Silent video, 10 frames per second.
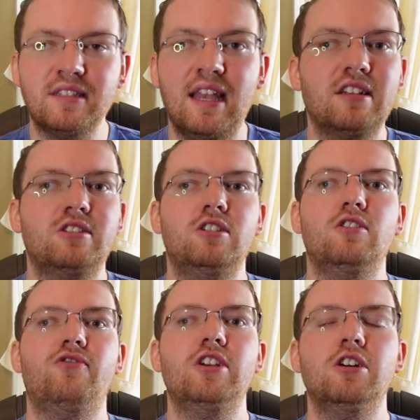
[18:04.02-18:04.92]
next two
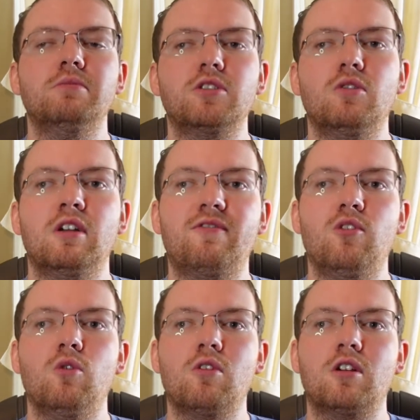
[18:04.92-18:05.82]
films going
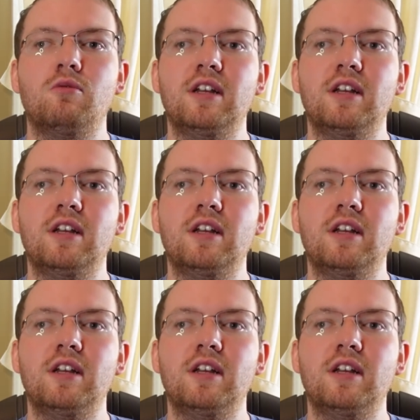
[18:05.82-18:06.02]
forward,